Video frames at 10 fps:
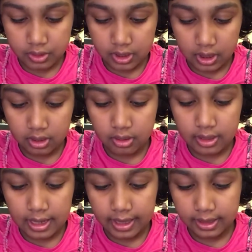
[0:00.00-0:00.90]
take
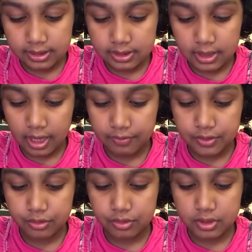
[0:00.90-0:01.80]
next you have
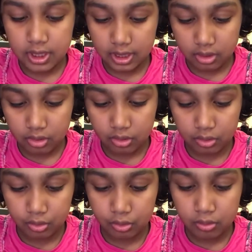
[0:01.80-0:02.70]
to take your
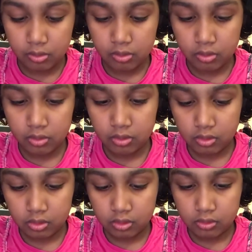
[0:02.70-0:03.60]
glue
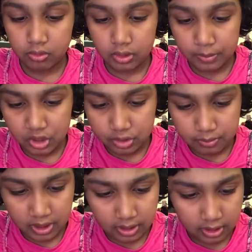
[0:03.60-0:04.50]
let me just
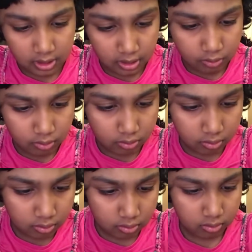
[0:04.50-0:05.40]
make that equal
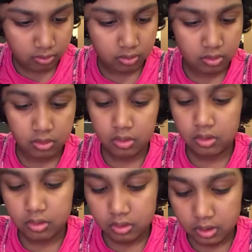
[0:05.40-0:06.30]

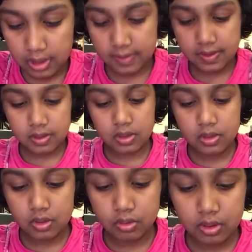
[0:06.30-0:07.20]
yes
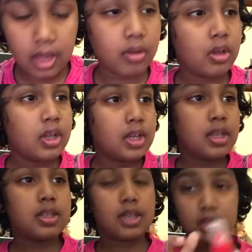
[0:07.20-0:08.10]
so now
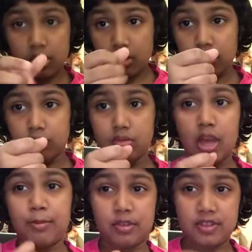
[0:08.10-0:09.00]
take your glue
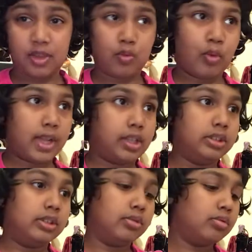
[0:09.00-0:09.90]
I'm using white
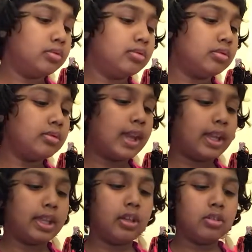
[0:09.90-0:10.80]
glue
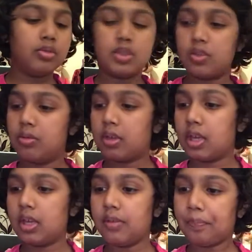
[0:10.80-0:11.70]
any glue is okay